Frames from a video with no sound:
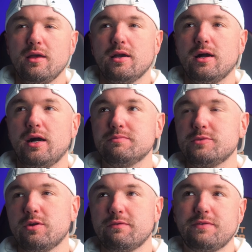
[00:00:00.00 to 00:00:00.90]

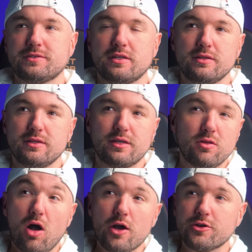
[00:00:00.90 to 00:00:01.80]
You know, it felt a little
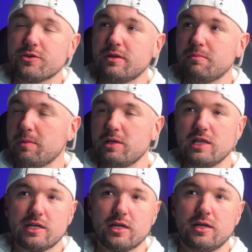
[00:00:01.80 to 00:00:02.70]
hotter than maybe
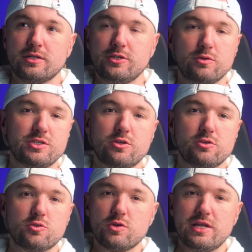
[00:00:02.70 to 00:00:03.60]
like a, you know, just a
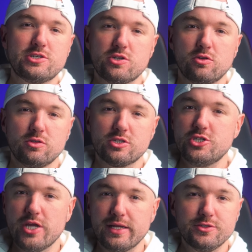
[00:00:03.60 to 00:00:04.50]
traditional
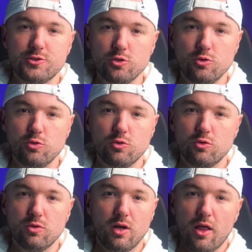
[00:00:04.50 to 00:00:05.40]
Gen
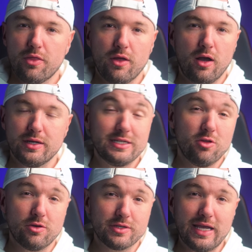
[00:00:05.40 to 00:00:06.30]
2
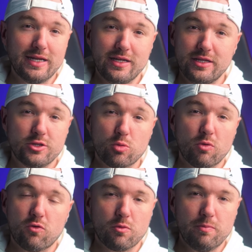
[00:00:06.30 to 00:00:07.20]
elongated
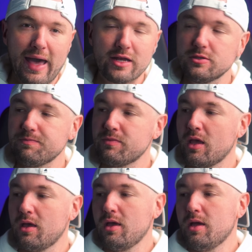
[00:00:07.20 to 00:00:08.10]
thermoform paddle.
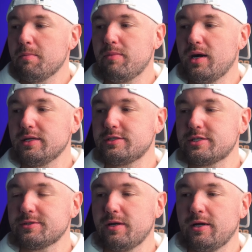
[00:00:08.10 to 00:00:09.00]
But,